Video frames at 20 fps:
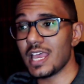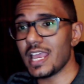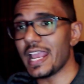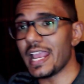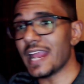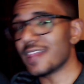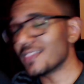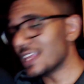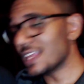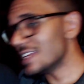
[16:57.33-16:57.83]

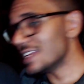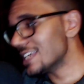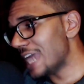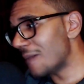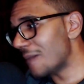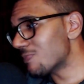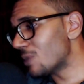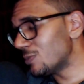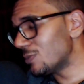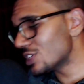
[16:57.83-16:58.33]
and then
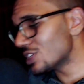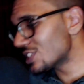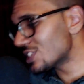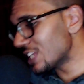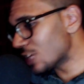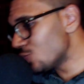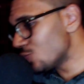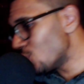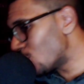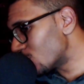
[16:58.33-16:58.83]
Capcom just
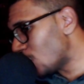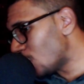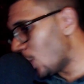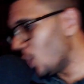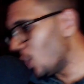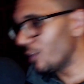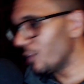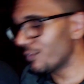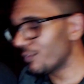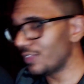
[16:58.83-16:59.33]
ignored
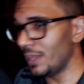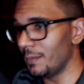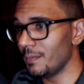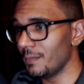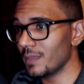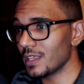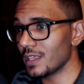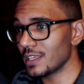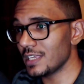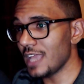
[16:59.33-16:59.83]
all of them.
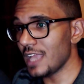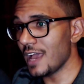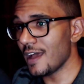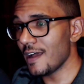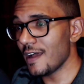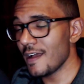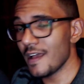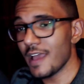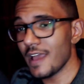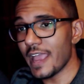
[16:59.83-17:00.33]

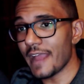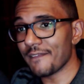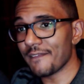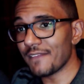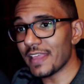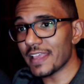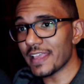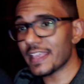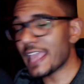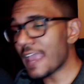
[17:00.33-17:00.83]
Yeah, and
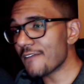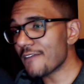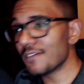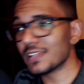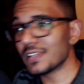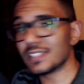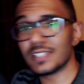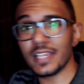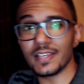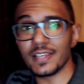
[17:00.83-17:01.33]
then gave
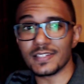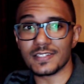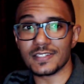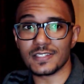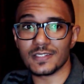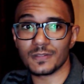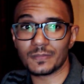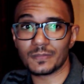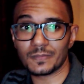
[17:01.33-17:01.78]
us this.